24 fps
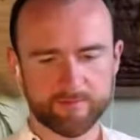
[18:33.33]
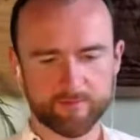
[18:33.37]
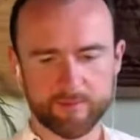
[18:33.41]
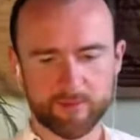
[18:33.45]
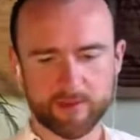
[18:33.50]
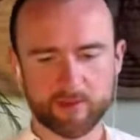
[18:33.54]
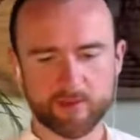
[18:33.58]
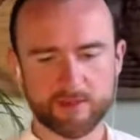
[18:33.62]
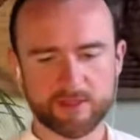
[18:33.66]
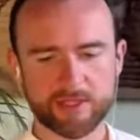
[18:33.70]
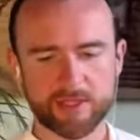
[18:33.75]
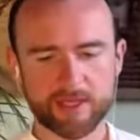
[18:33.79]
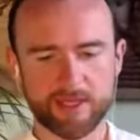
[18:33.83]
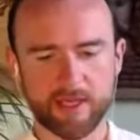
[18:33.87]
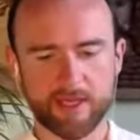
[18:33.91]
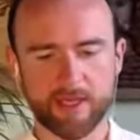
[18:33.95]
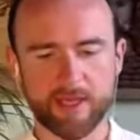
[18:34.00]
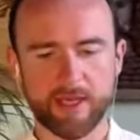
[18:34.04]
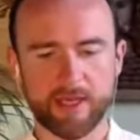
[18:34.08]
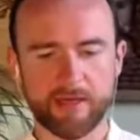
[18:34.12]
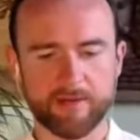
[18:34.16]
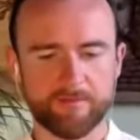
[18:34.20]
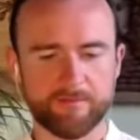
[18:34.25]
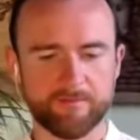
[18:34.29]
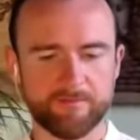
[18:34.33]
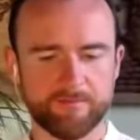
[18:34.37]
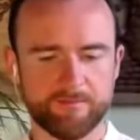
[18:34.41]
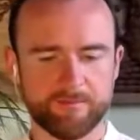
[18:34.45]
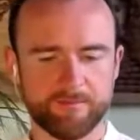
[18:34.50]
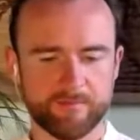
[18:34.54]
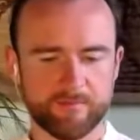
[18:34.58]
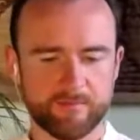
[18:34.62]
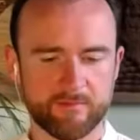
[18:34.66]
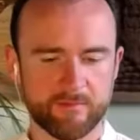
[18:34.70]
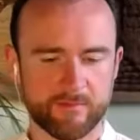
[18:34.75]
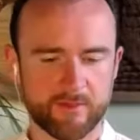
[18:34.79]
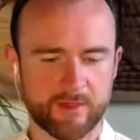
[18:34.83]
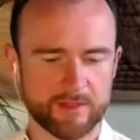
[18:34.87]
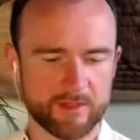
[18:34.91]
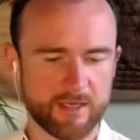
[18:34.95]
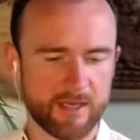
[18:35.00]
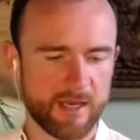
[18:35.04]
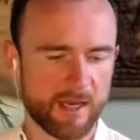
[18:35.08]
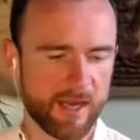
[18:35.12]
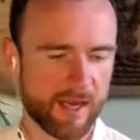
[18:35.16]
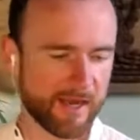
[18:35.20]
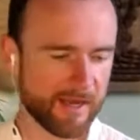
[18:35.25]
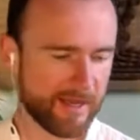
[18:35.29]
But I'm going to sing it again because
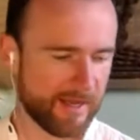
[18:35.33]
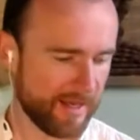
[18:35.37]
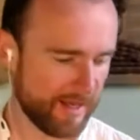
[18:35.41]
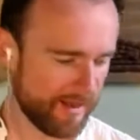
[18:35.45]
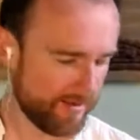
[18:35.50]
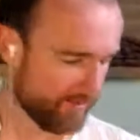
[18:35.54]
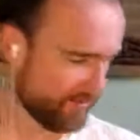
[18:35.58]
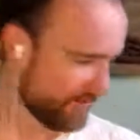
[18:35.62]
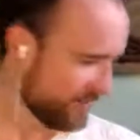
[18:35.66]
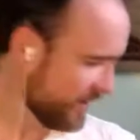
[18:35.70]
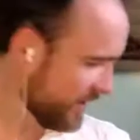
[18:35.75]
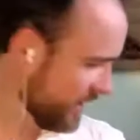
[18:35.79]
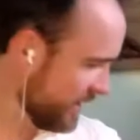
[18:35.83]
I like it.